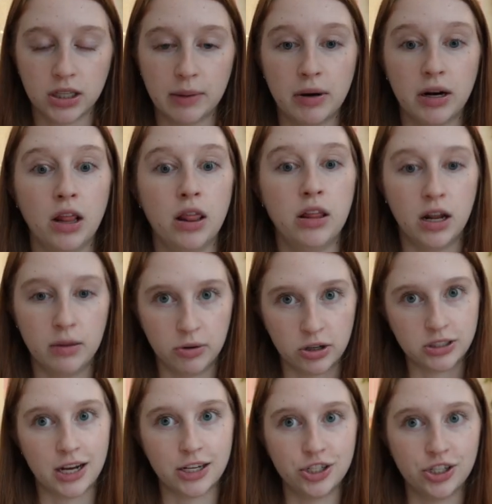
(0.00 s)
I bought a lot of
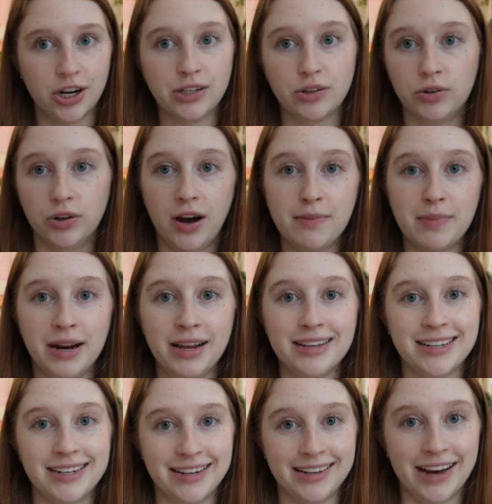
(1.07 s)
books last year. I don't know how many
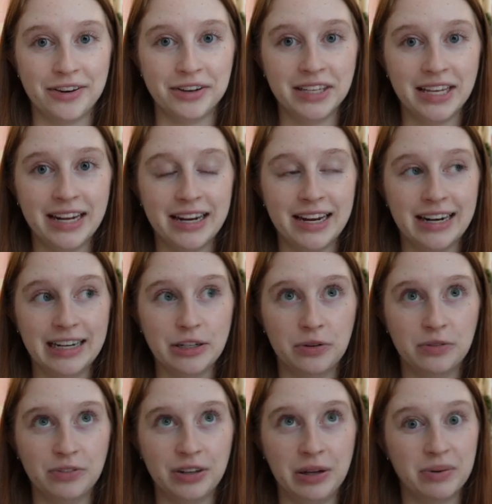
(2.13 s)
because I didn't calculate it and I
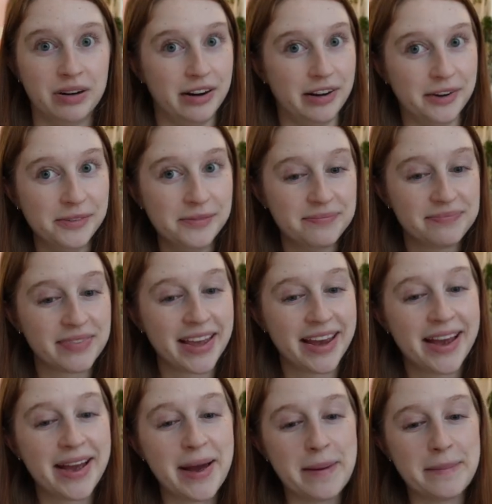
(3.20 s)
don't really want to know.
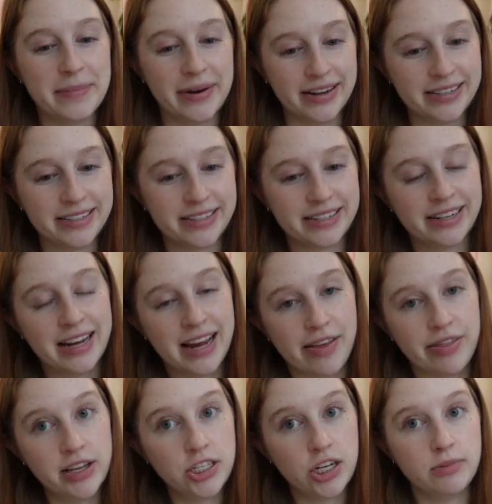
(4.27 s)
But
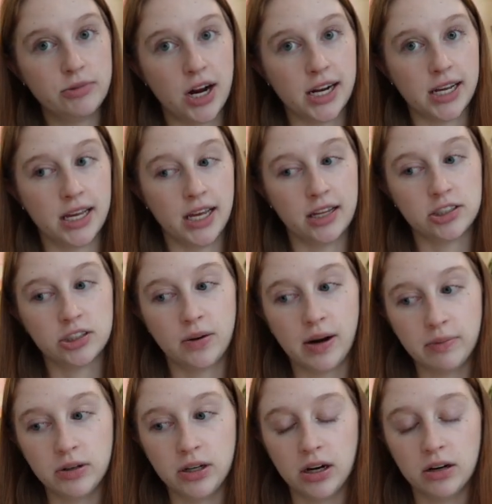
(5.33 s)
this year I'm tracking it, so I
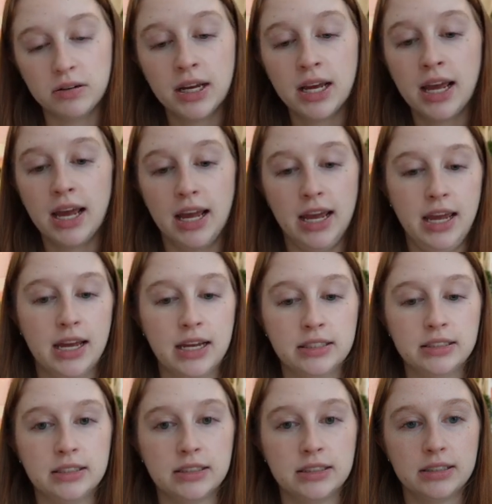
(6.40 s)
will know.
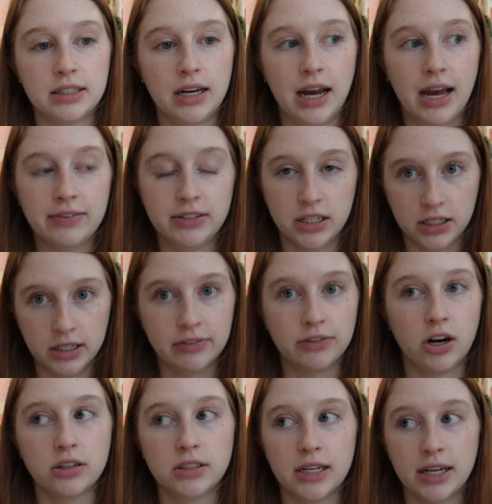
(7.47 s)
And I have a ton of gift
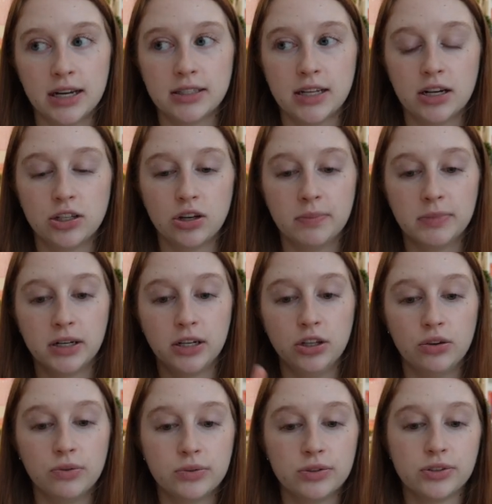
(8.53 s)
cards, like I said, so I'm going to
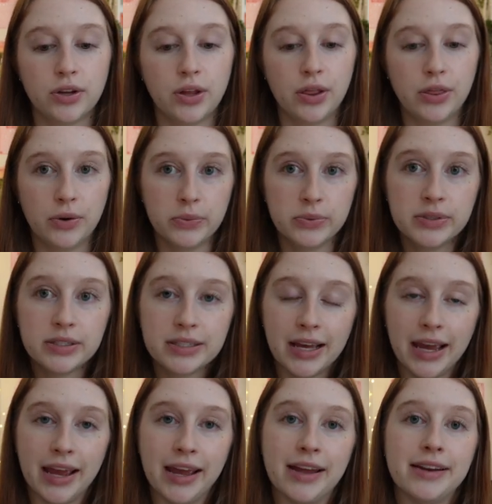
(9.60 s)
use those
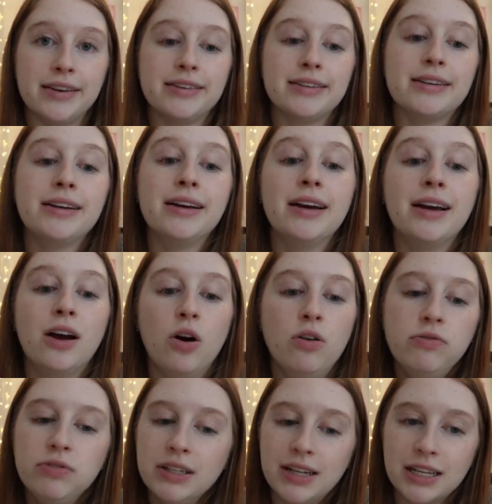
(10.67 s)
and
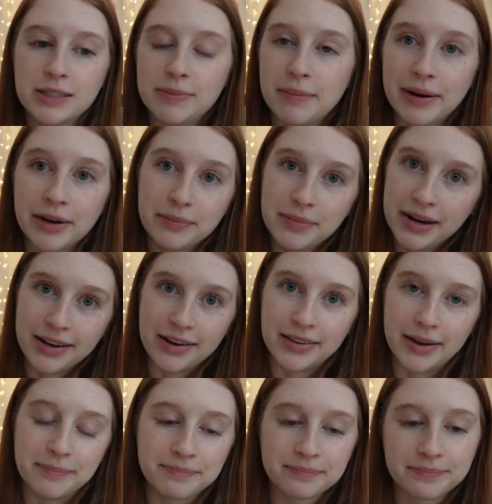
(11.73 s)
hopefully not spend my own money on
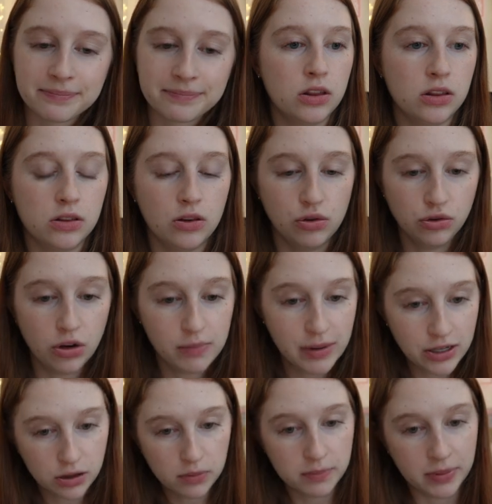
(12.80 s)
them. Those are all my
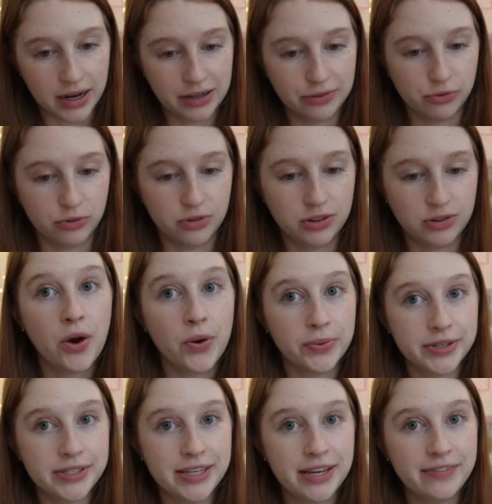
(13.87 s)
no buy rules.
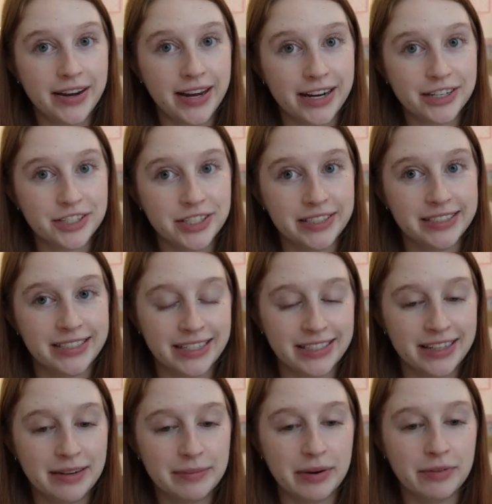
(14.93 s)
We'll see if I actually stick to them.